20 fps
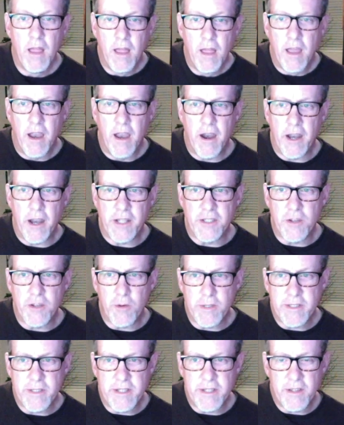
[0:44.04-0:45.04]
Alright, so
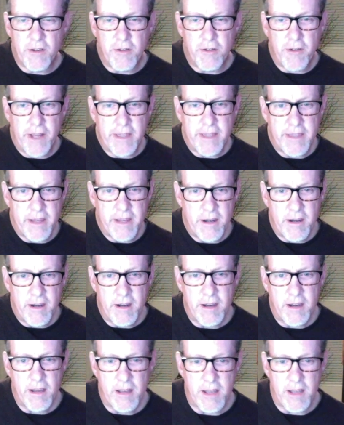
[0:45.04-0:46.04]
what's he doing right there?
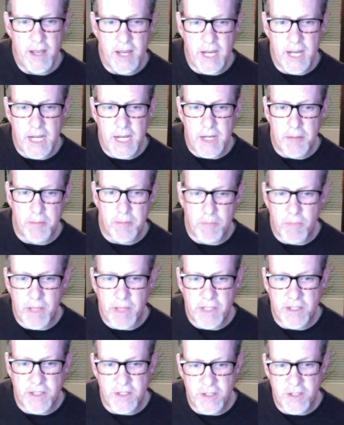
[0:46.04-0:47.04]

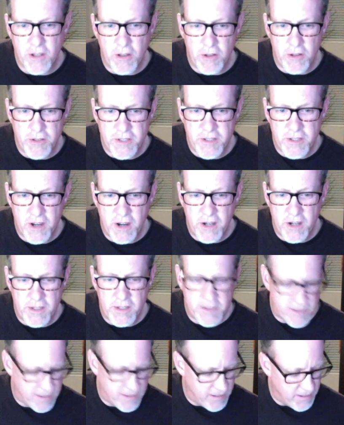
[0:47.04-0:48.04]
As the solo
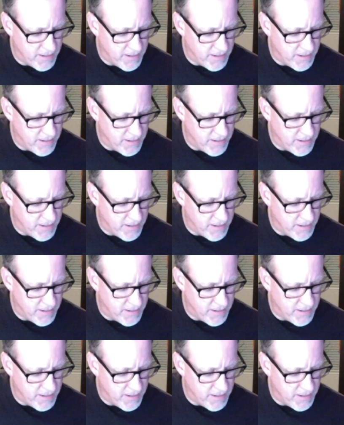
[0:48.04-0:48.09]
starts,